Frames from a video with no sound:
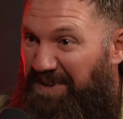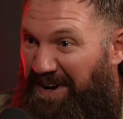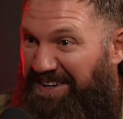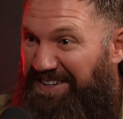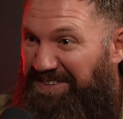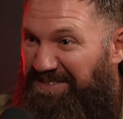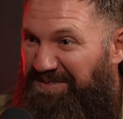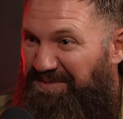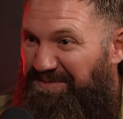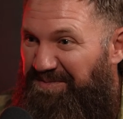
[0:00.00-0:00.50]

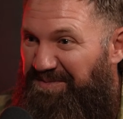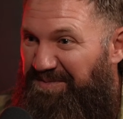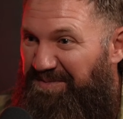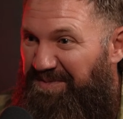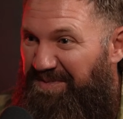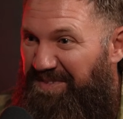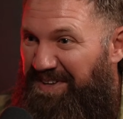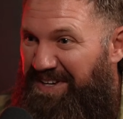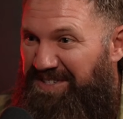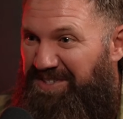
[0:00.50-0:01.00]
right.
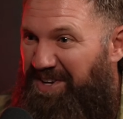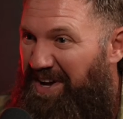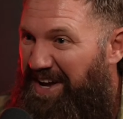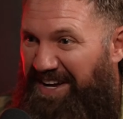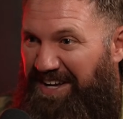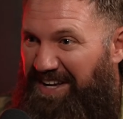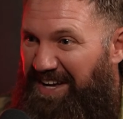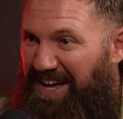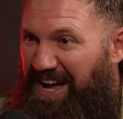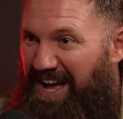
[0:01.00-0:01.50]
He's
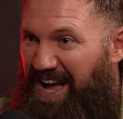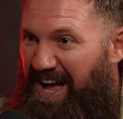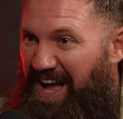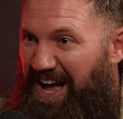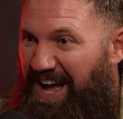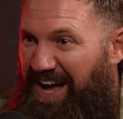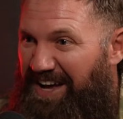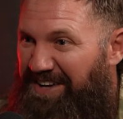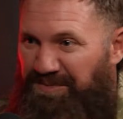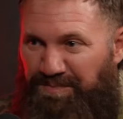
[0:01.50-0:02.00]
like
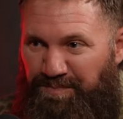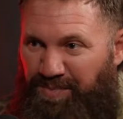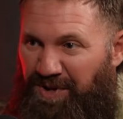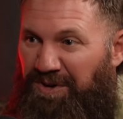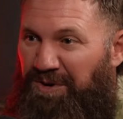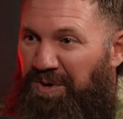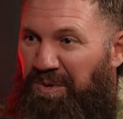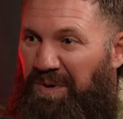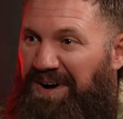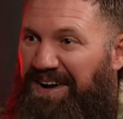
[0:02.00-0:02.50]

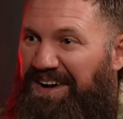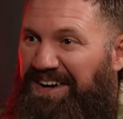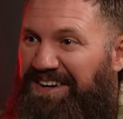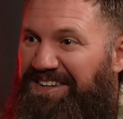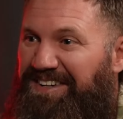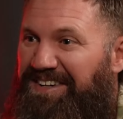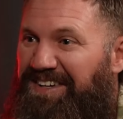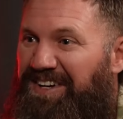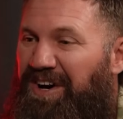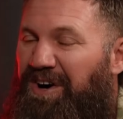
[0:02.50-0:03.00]
blown
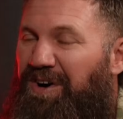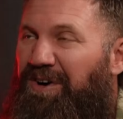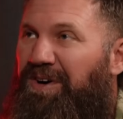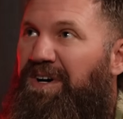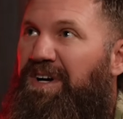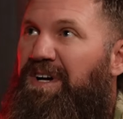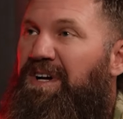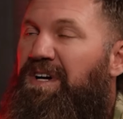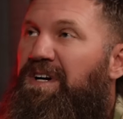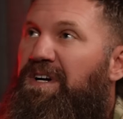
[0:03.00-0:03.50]
away,
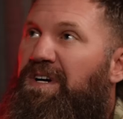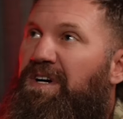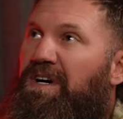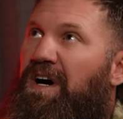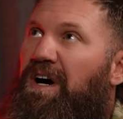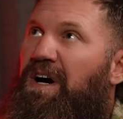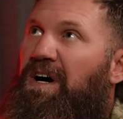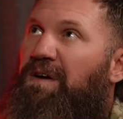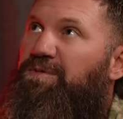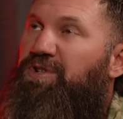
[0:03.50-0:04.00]

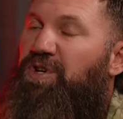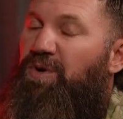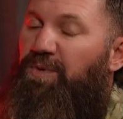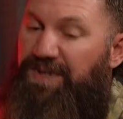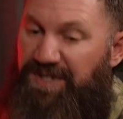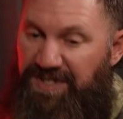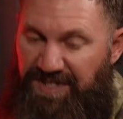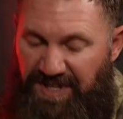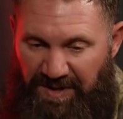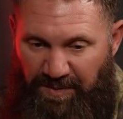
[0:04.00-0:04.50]

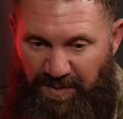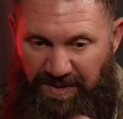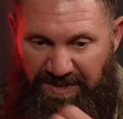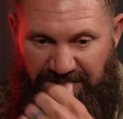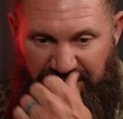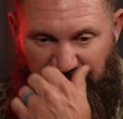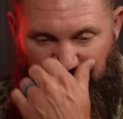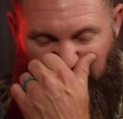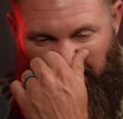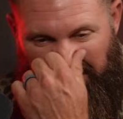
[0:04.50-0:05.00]
So we
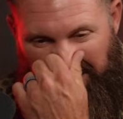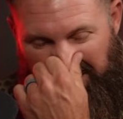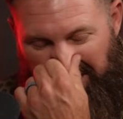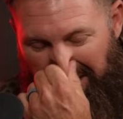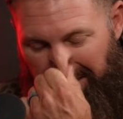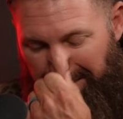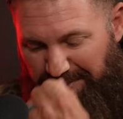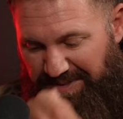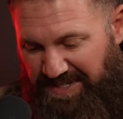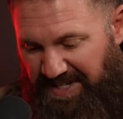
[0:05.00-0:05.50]

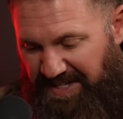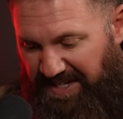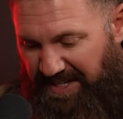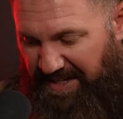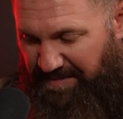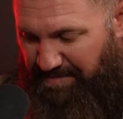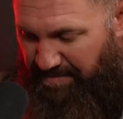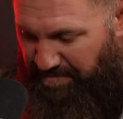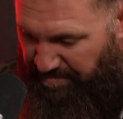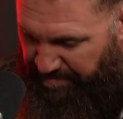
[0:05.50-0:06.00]
set up a
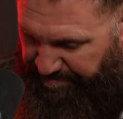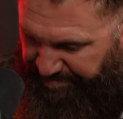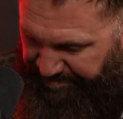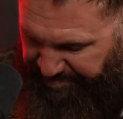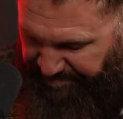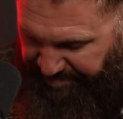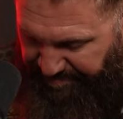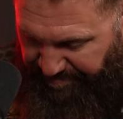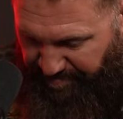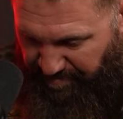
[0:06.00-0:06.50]
team
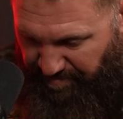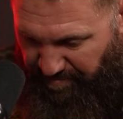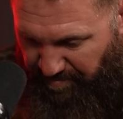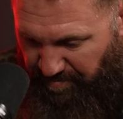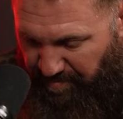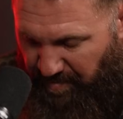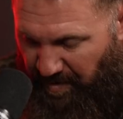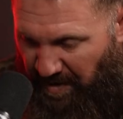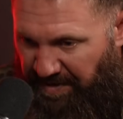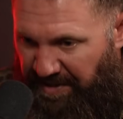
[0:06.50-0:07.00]

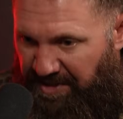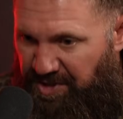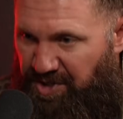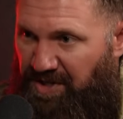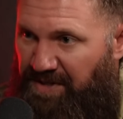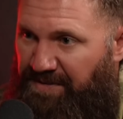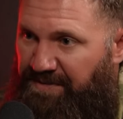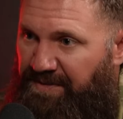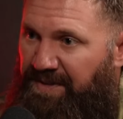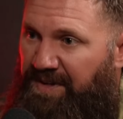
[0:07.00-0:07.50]

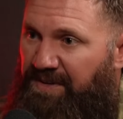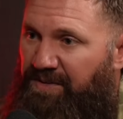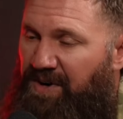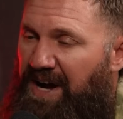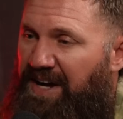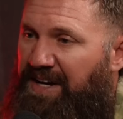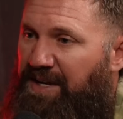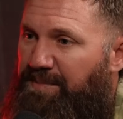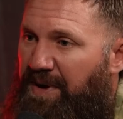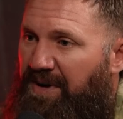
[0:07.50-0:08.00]
this year for the
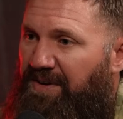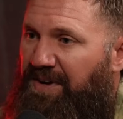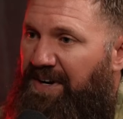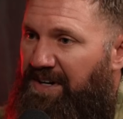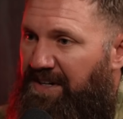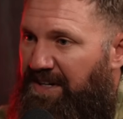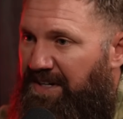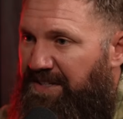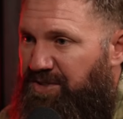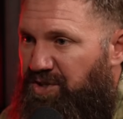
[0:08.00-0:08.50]
Rocky
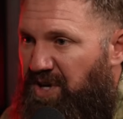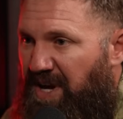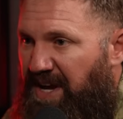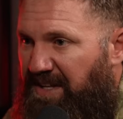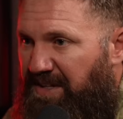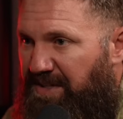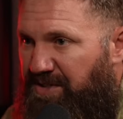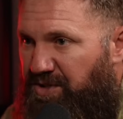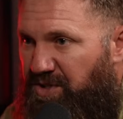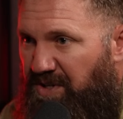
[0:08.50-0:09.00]
Mountain Air Gun
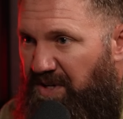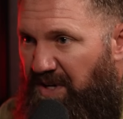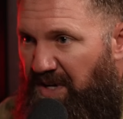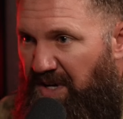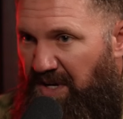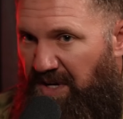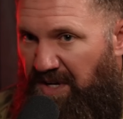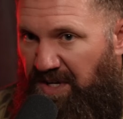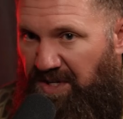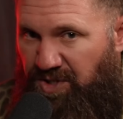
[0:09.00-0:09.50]
Challenge.
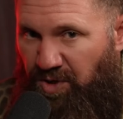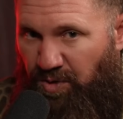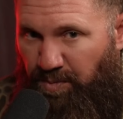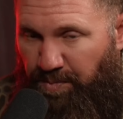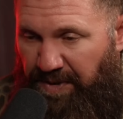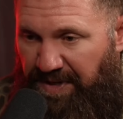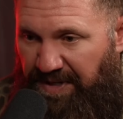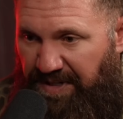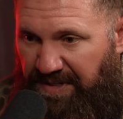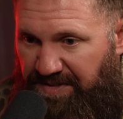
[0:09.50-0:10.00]

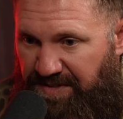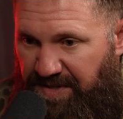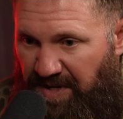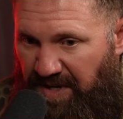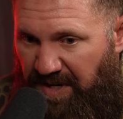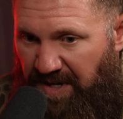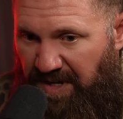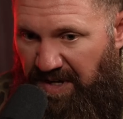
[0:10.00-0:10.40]
So we'll bring